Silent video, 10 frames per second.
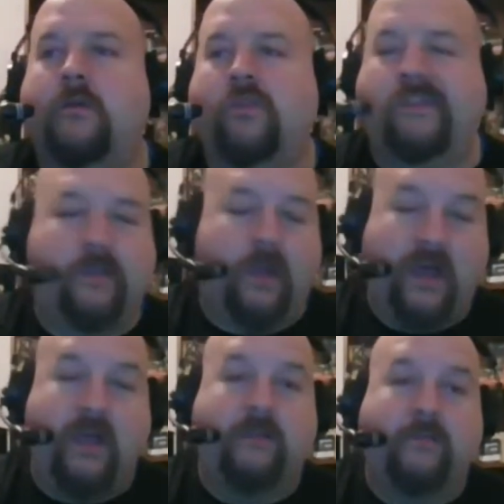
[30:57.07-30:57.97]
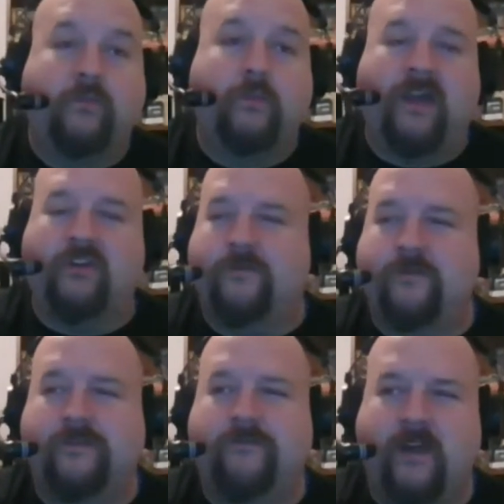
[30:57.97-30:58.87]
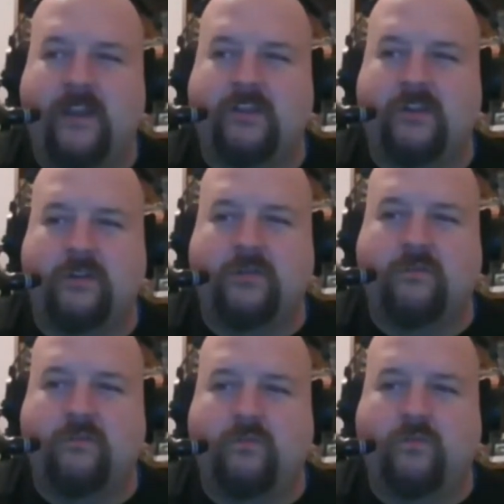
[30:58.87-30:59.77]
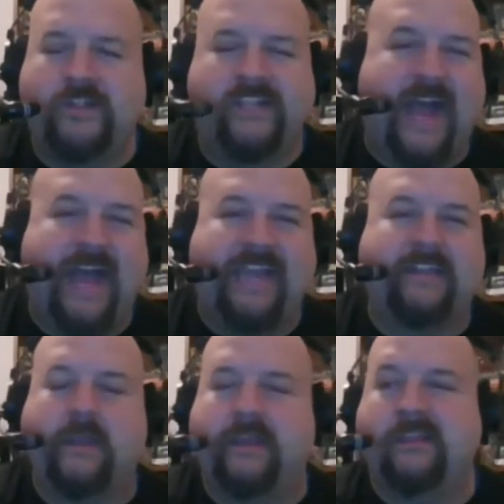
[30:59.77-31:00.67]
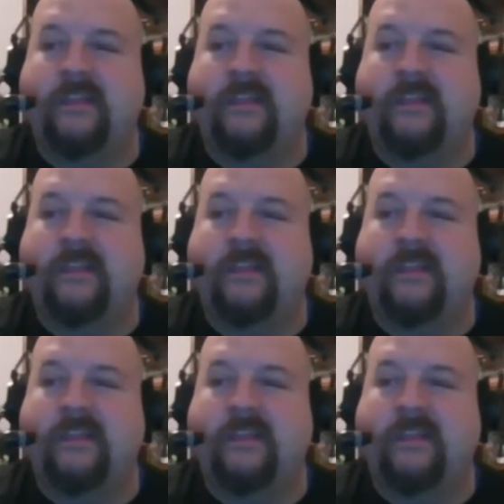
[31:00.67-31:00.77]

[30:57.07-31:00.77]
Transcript: was I don't know if he was fired or resigned as